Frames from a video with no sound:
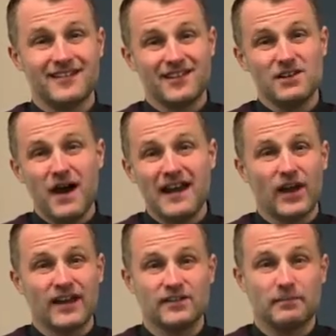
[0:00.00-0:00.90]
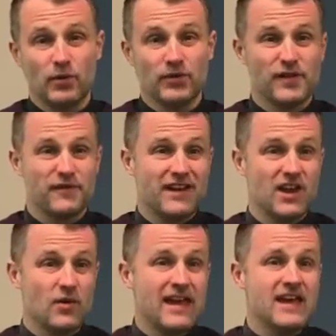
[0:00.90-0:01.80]
You might like to pause the
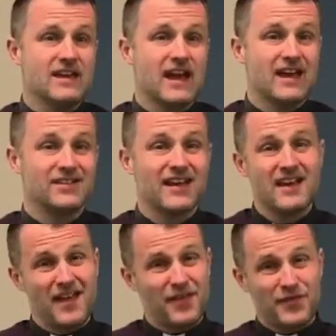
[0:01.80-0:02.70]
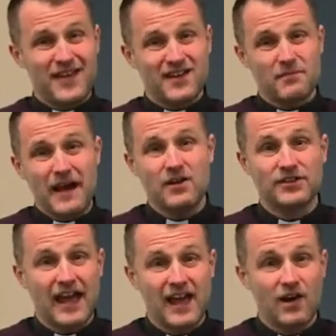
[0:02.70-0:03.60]
video here and think about
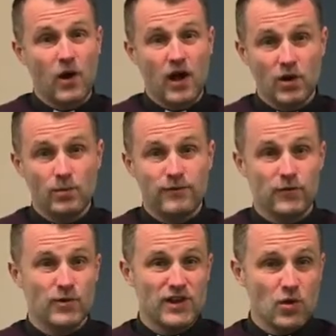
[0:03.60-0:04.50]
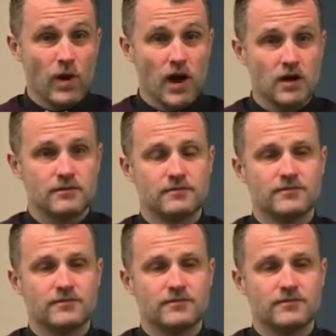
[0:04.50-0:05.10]
how hopeful you are.